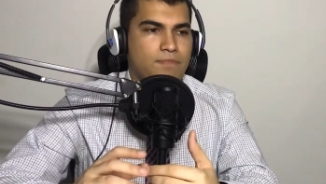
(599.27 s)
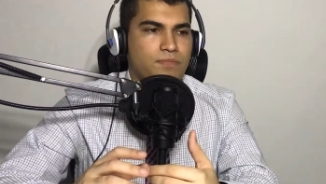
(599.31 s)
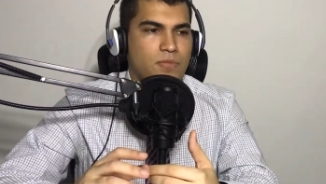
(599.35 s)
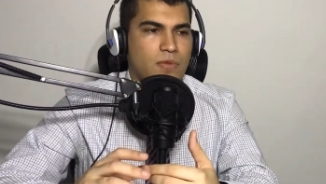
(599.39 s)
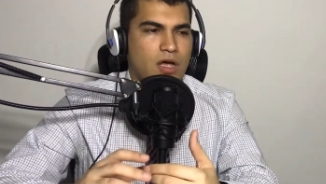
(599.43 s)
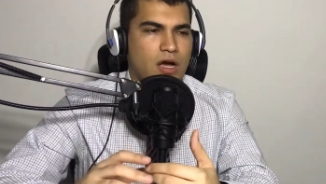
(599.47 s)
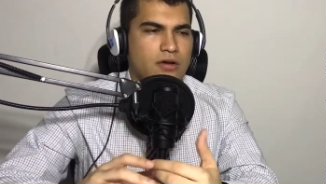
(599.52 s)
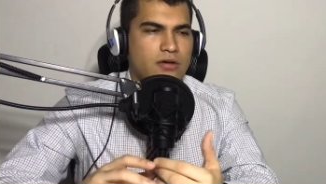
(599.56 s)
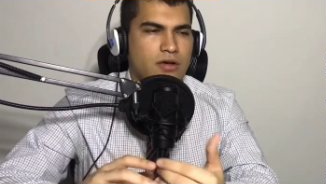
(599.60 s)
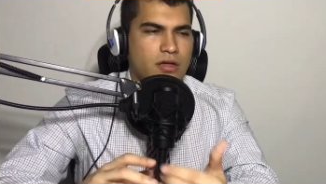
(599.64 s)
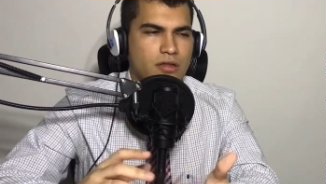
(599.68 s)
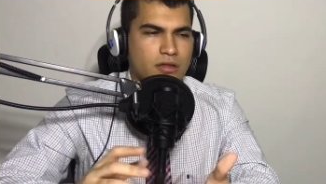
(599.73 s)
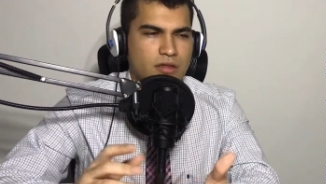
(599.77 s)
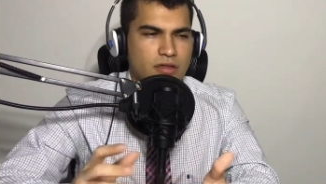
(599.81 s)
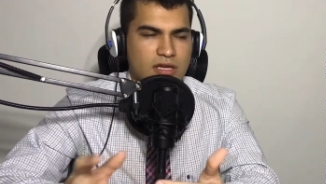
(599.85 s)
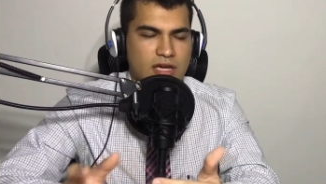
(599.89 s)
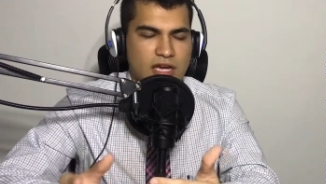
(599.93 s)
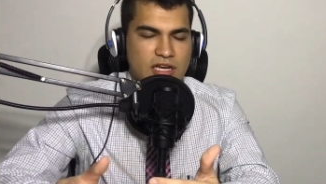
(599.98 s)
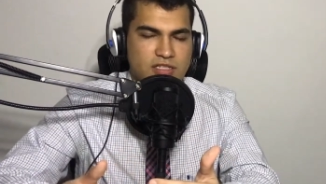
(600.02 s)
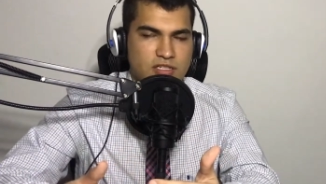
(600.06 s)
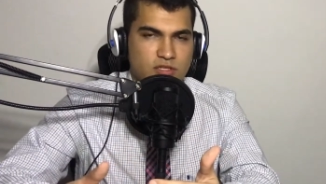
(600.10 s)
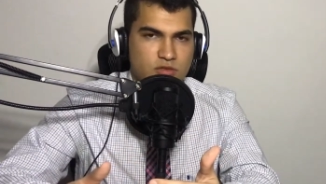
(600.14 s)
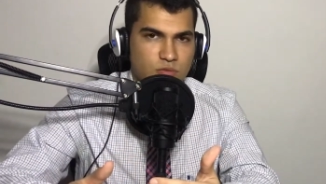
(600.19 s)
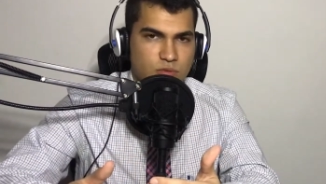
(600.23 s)
Another thing I
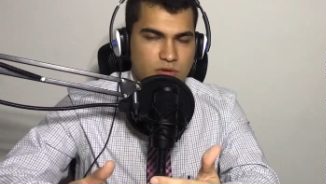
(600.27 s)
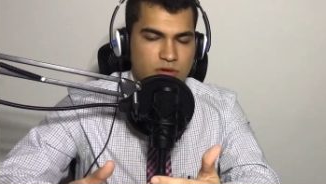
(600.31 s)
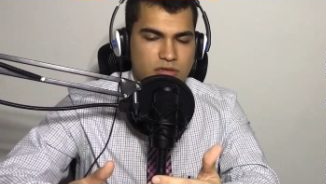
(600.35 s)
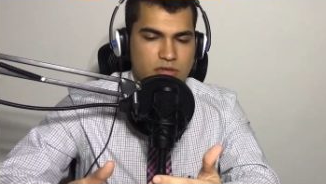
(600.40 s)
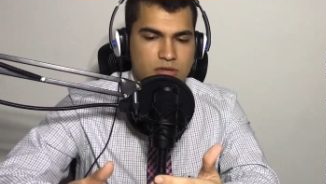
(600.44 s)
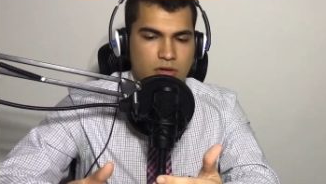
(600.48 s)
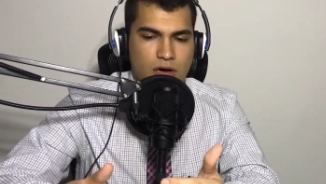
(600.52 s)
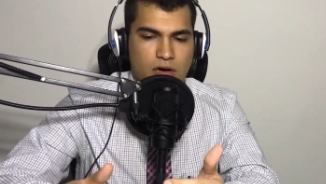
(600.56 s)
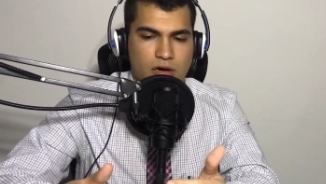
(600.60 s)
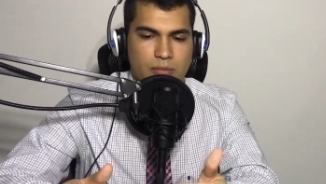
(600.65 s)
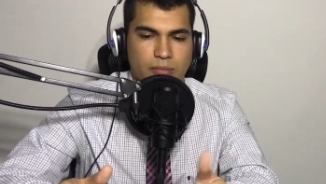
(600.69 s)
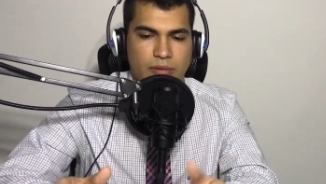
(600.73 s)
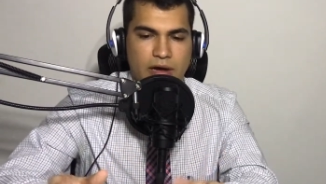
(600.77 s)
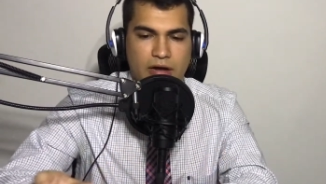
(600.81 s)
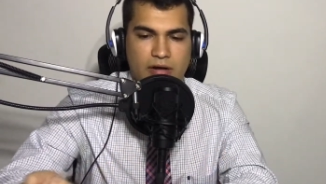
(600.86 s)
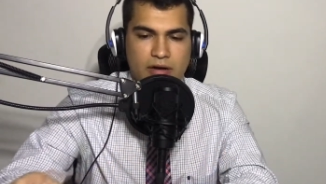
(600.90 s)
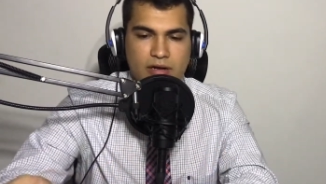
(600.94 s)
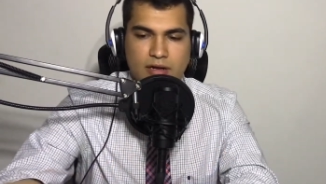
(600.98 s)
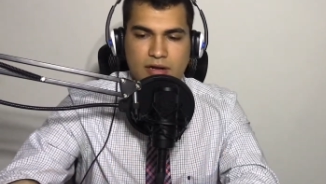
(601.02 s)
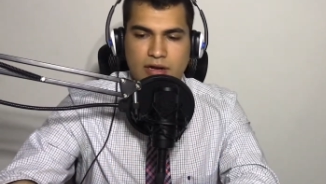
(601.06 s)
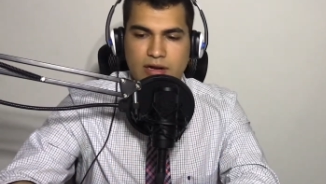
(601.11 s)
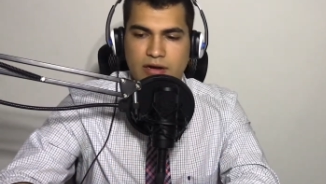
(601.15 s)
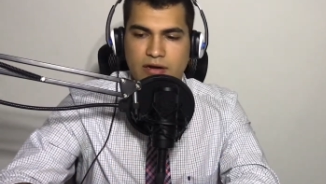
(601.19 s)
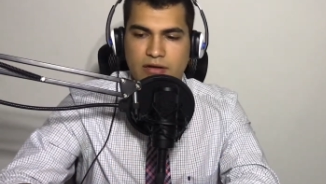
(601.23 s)
just want to talk about and
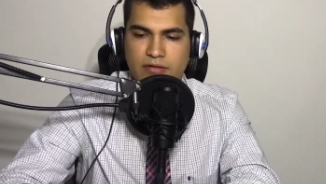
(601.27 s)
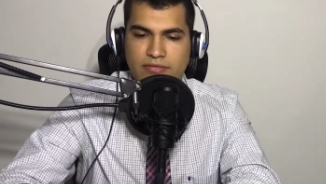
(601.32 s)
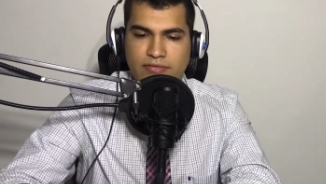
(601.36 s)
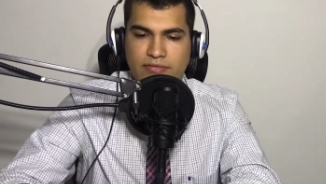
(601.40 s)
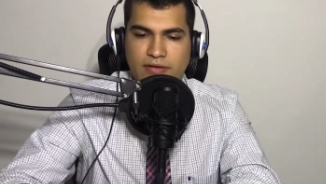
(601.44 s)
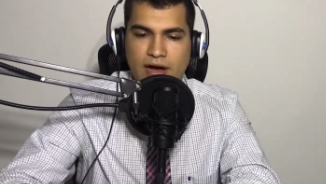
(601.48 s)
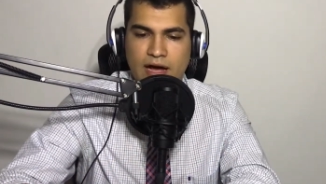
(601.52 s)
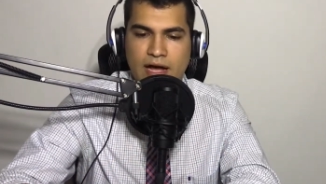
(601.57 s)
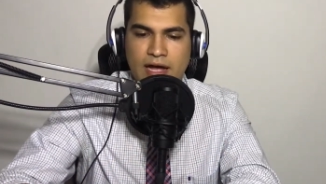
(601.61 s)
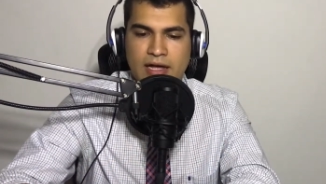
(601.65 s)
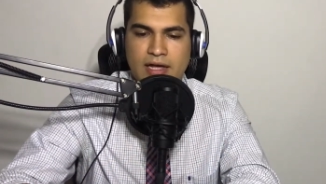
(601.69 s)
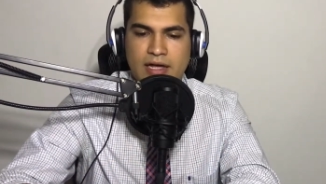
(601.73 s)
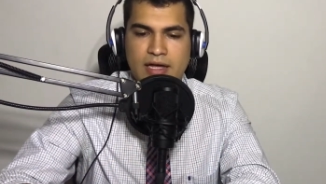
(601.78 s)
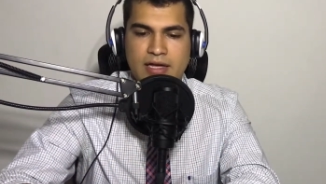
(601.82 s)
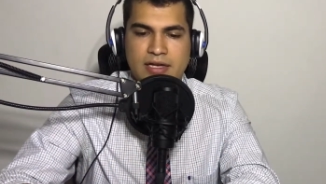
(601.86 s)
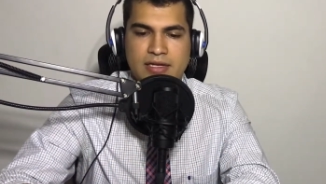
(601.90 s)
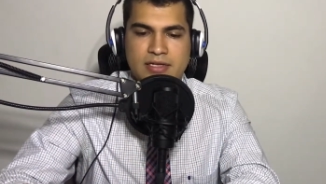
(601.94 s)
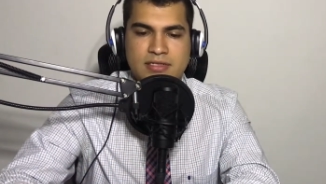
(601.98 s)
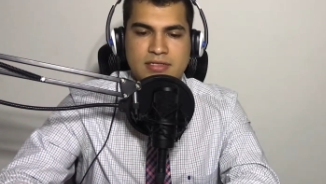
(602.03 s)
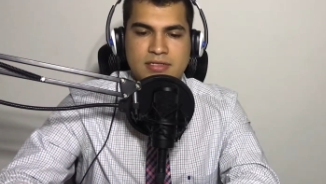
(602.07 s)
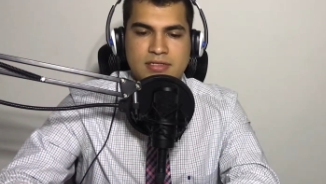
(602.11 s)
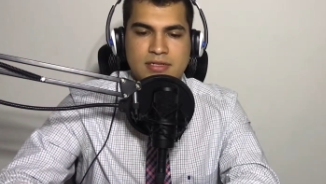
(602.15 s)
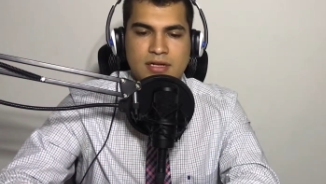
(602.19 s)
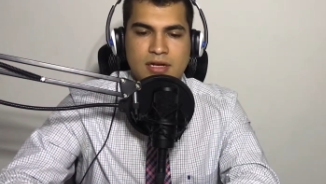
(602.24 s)
clarify
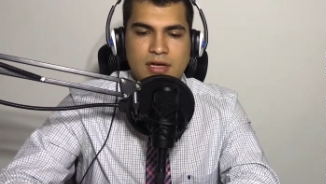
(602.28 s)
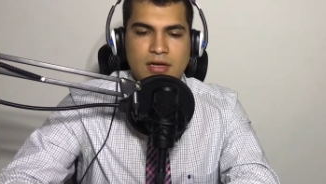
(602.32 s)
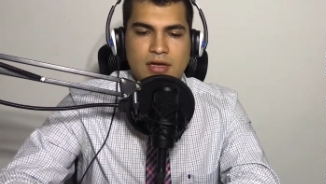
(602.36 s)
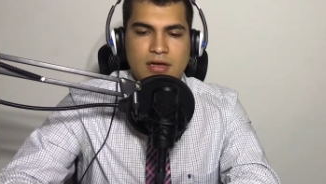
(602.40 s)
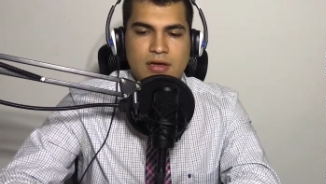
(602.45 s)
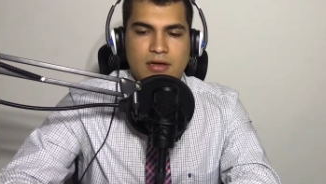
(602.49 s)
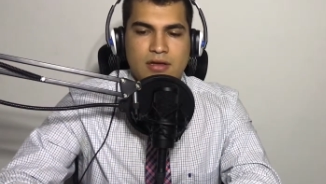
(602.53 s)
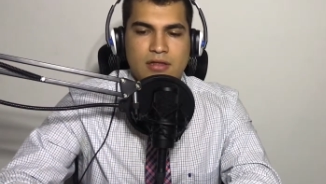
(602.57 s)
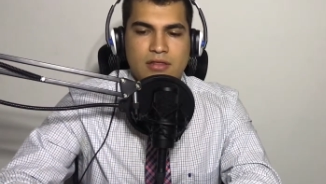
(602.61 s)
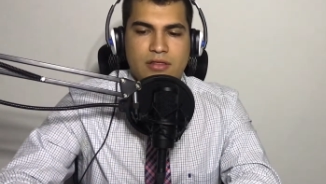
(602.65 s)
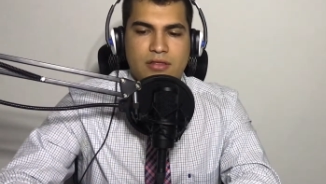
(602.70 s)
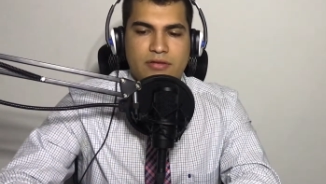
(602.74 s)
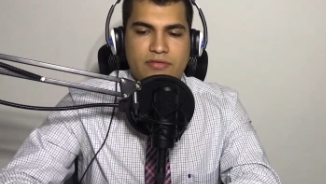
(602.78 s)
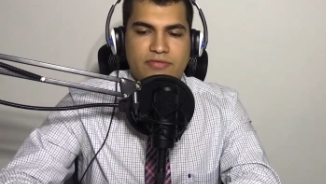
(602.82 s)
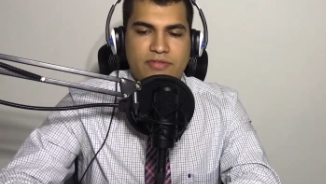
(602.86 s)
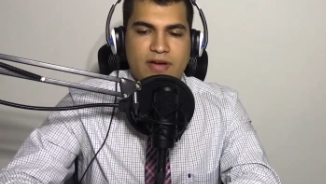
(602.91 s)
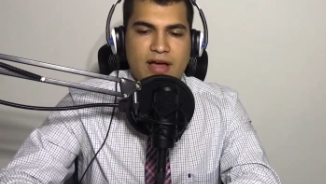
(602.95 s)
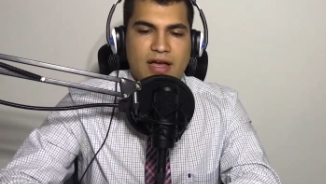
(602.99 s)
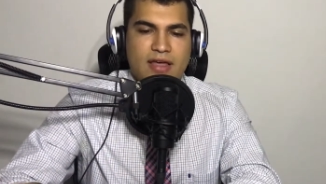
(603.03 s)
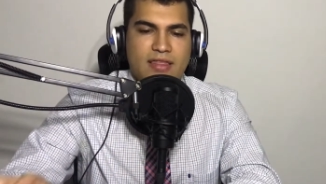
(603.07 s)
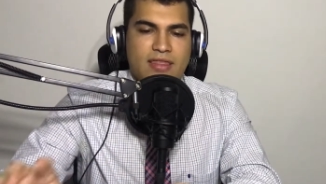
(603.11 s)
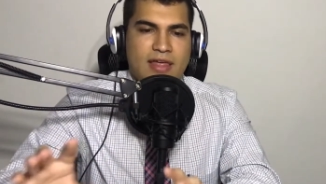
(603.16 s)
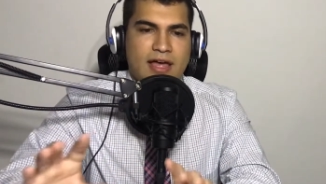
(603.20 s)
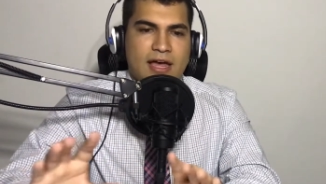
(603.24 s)
is the
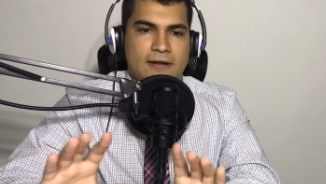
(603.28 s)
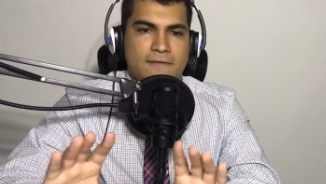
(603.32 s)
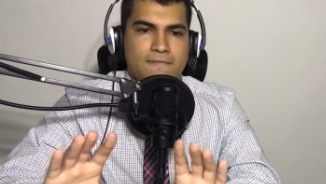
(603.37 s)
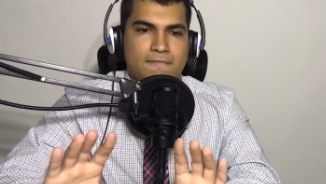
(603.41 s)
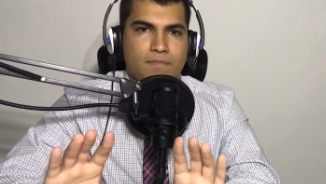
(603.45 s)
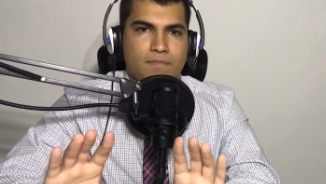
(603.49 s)
fact that